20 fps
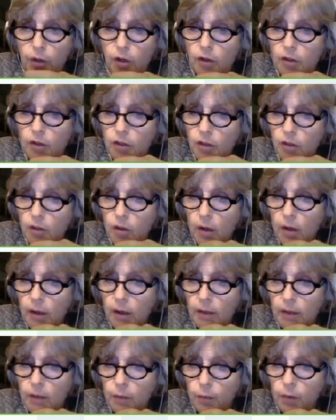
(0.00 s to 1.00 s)
It causes all
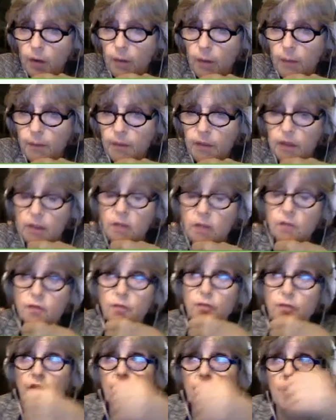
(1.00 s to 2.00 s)
kinds of problems, and
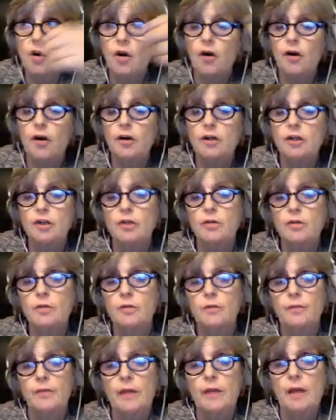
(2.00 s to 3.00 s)
it's very hard
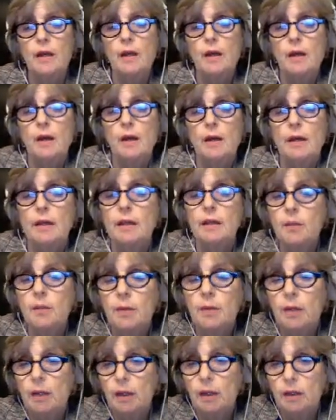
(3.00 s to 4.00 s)
to
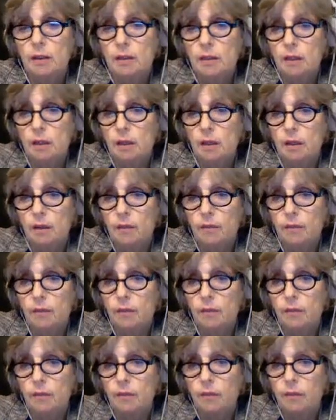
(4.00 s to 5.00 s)
eliminate
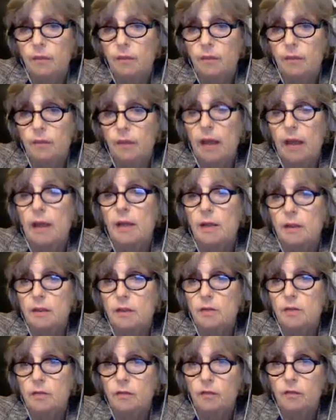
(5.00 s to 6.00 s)

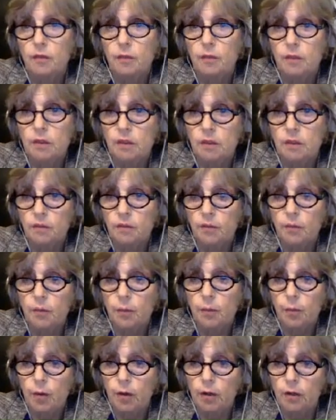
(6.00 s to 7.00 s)
eggs
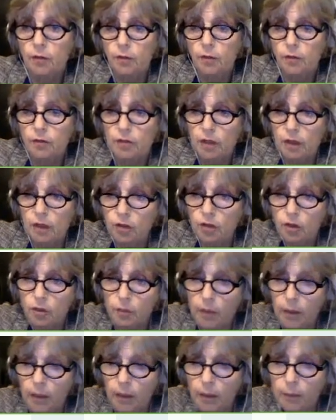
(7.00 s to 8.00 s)
from the body if we've taken
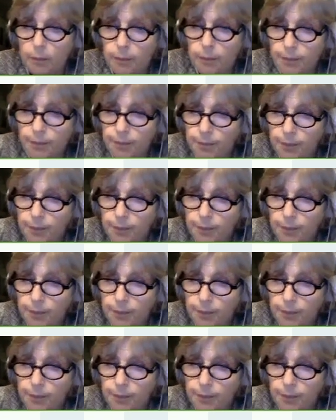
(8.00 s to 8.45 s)
too many.